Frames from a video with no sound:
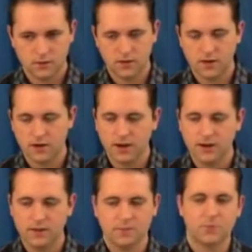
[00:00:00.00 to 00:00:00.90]

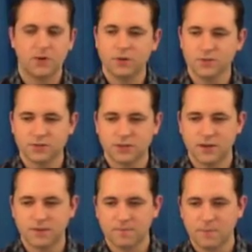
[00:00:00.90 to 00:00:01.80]
Alright, pretty cool
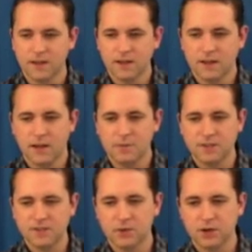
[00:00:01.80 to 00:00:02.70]
stuff.
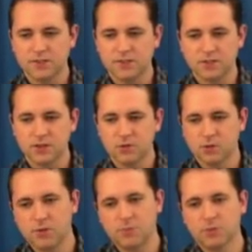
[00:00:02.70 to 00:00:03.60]
Amazing Grace is another
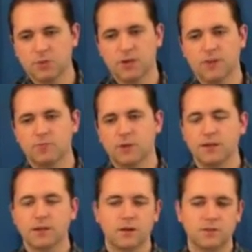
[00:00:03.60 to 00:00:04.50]
real popular one
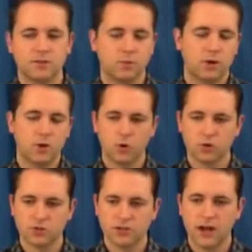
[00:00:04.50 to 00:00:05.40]
everybody knows. If you want an
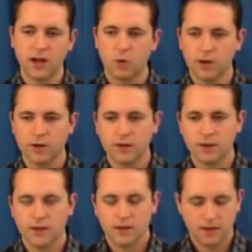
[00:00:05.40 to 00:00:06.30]
older style one,
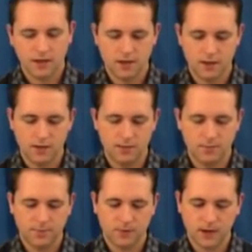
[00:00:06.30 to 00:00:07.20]

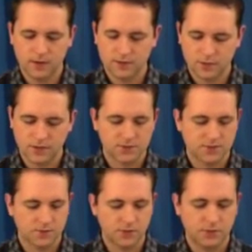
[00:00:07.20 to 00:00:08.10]
this one
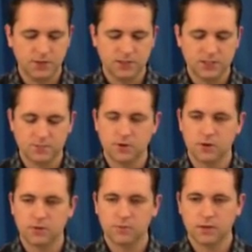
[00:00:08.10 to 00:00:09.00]
has 3 beats
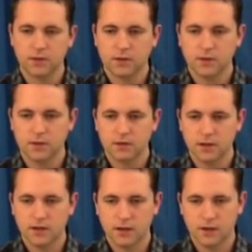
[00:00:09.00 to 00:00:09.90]
per
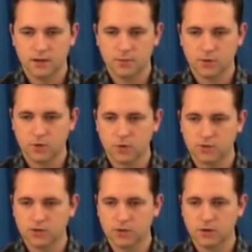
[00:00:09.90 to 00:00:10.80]

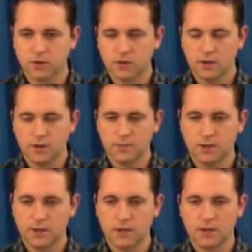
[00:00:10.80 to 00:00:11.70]
chord, so
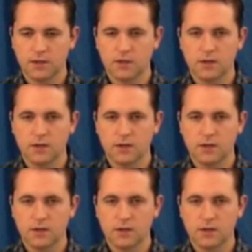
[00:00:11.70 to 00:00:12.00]
Amazing